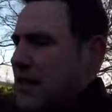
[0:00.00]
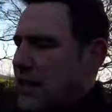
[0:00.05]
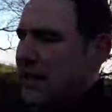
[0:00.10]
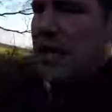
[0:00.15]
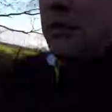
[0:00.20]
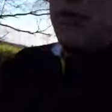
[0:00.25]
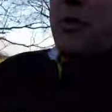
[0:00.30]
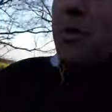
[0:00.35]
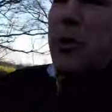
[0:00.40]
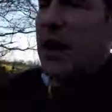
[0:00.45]

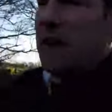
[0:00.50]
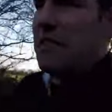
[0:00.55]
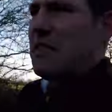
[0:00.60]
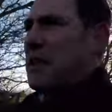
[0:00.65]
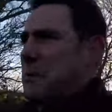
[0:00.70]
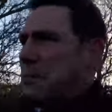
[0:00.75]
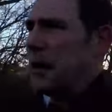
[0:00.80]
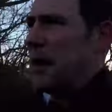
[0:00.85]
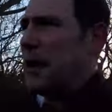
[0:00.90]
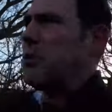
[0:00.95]
And we all have
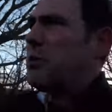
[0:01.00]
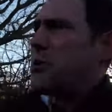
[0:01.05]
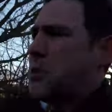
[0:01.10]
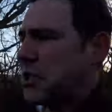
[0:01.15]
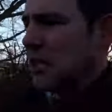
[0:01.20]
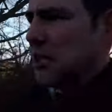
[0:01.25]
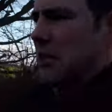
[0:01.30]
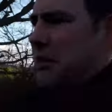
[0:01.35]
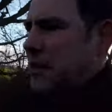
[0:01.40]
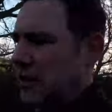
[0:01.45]
them
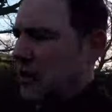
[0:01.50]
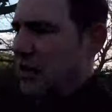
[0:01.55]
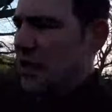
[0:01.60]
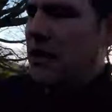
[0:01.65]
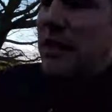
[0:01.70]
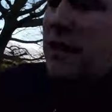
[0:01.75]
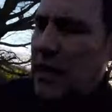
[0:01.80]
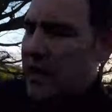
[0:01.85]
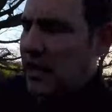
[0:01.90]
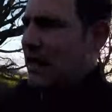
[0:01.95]
battles,
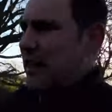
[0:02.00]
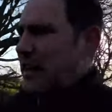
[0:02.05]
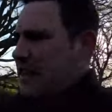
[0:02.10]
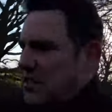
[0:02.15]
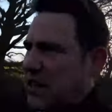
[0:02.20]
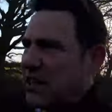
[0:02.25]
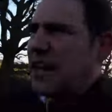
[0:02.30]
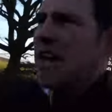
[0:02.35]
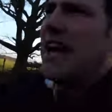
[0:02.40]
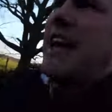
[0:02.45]
and that's
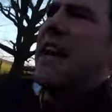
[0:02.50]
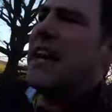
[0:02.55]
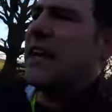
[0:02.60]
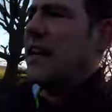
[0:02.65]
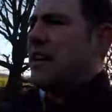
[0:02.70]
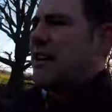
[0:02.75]
okay.